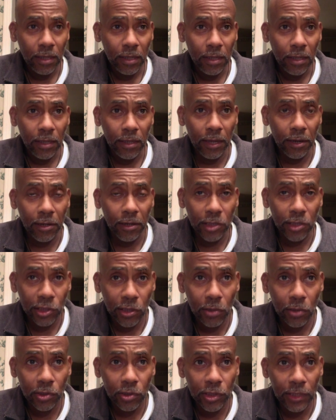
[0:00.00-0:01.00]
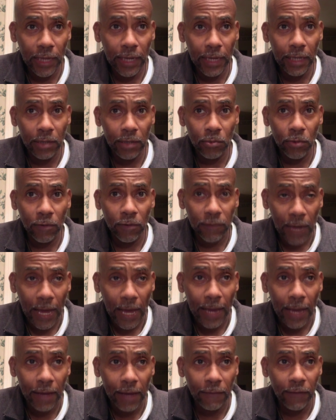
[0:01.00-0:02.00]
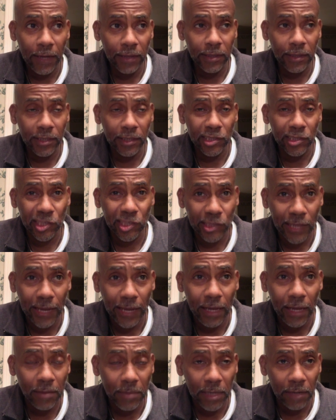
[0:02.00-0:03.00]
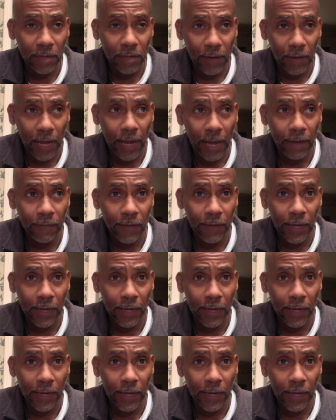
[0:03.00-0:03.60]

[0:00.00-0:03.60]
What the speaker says: that are associated with life and the sustainment of life